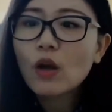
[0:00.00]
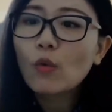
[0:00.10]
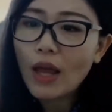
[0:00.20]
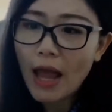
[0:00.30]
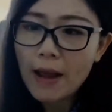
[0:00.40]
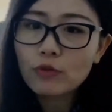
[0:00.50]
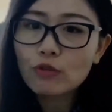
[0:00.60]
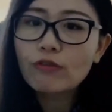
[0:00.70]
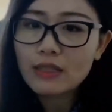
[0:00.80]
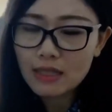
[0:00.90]
we aim
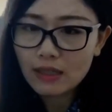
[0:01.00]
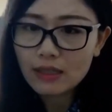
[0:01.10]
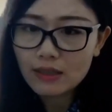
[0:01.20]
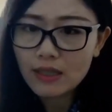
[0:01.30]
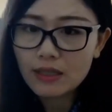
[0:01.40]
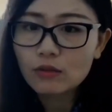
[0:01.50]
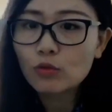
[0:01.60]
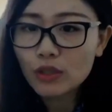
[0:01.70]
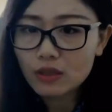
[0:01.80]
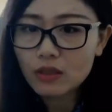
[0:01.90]
to facilitate
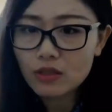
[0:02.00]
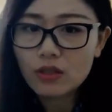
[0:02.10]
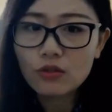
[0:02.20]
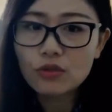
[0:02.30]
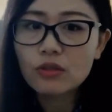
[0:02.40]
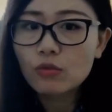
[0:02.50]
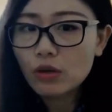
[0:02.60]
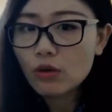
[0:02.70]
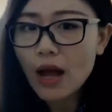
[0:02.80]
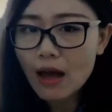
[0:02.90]
research using
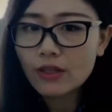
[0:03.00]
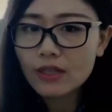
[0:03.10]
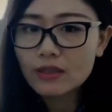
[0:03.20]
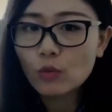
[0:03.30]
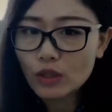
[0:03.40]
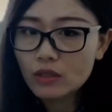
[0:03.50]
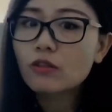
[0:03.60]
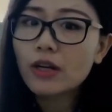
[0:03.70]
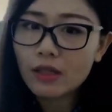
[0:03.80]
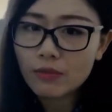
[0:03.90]
real evidence with
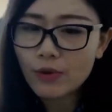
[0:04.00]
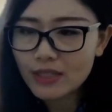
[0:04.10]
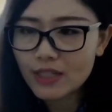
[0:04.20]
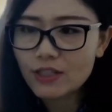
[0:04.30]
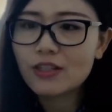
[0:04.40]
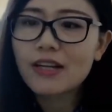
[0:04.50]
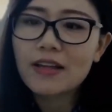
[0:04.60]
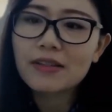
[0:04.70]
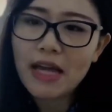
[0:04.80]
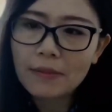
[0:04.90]
greater precision
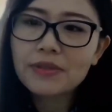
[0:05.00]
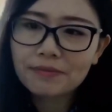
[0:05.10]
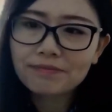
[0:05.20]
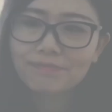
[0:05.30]
and depth.